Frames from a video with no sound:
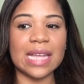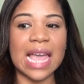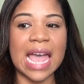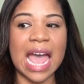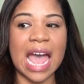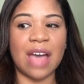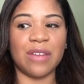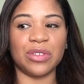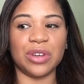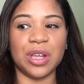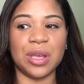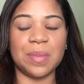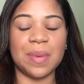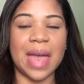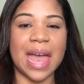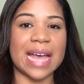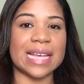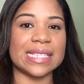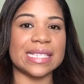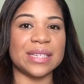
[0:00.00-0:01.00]
After he
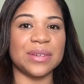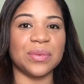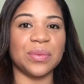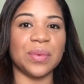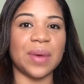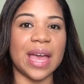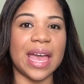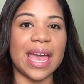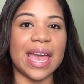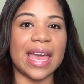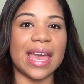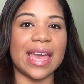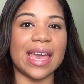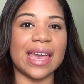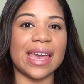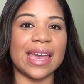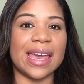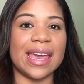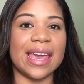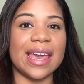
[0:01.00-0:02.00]
passed
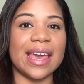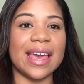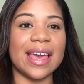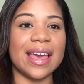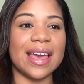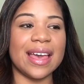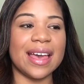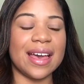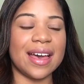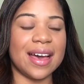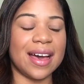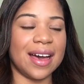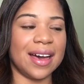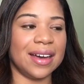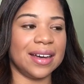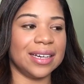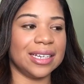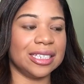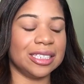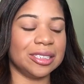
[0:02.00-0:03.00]
away,
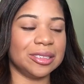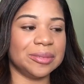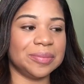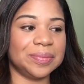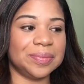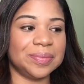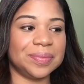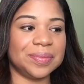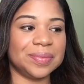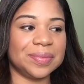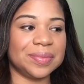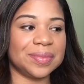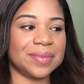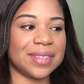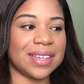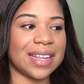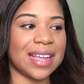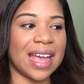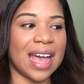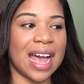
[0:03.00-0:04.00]

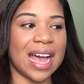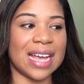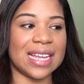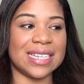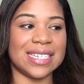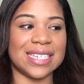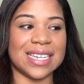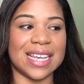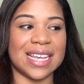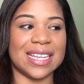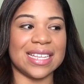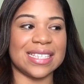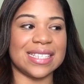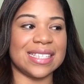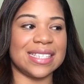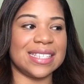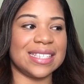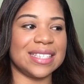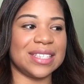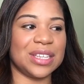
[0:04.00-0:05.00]
I
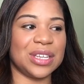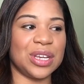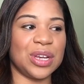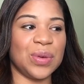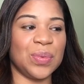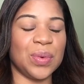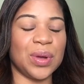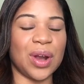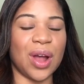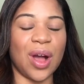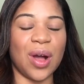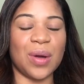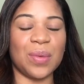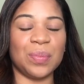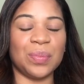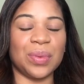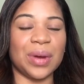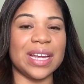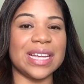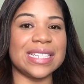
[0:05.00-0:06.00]
just would
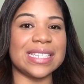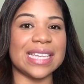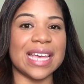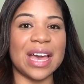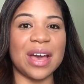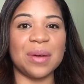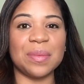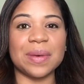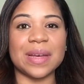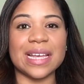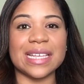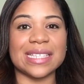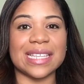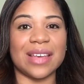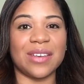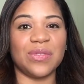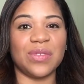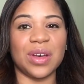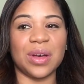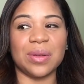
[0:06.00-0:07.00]
break down because I
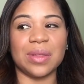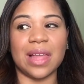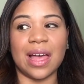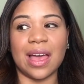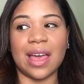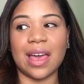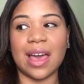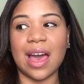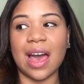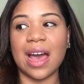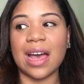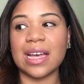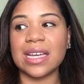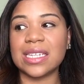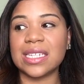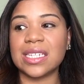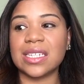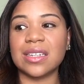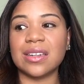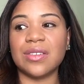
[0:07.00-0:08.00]
felt like I
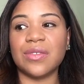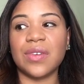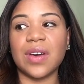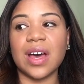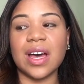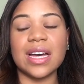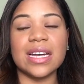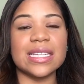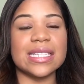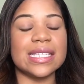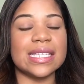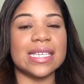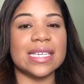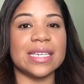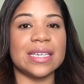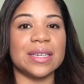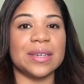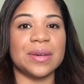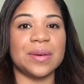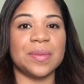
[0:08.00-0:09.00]
should have hugged
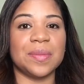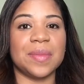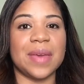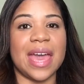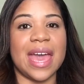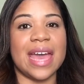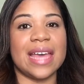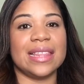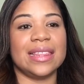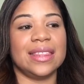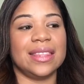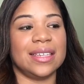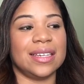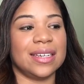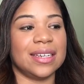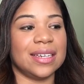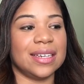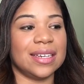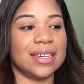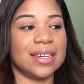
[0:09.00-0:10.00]
him at
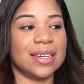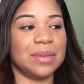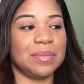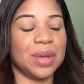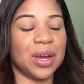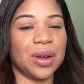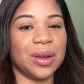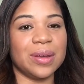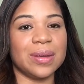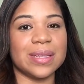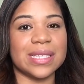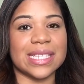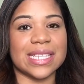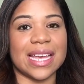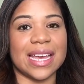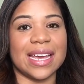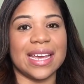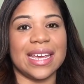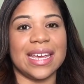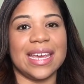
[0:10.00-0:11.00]
the burial
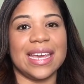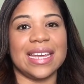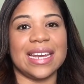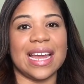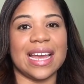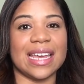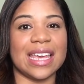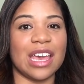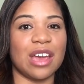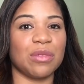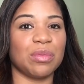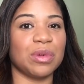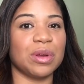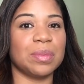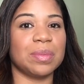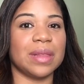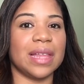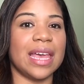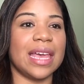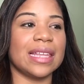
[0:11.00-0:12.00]
site. And I kept
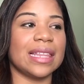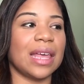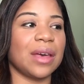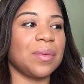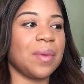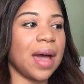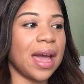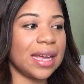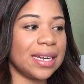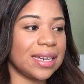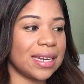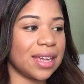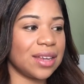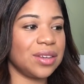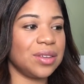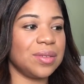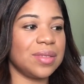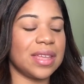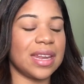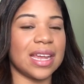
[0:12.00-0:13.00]
replaying, like, why didn't I
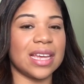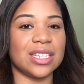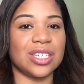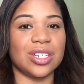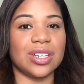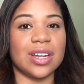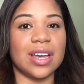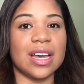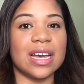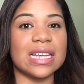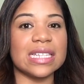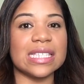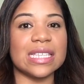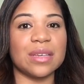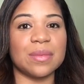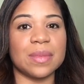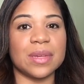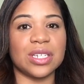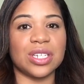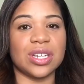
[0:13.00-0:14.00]
do that? I should have hugged
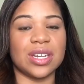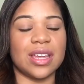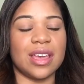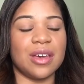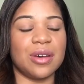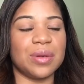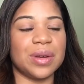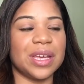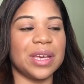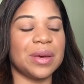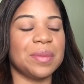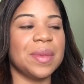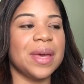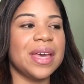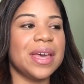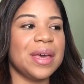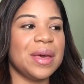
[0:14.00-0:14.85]
him. I should have held him.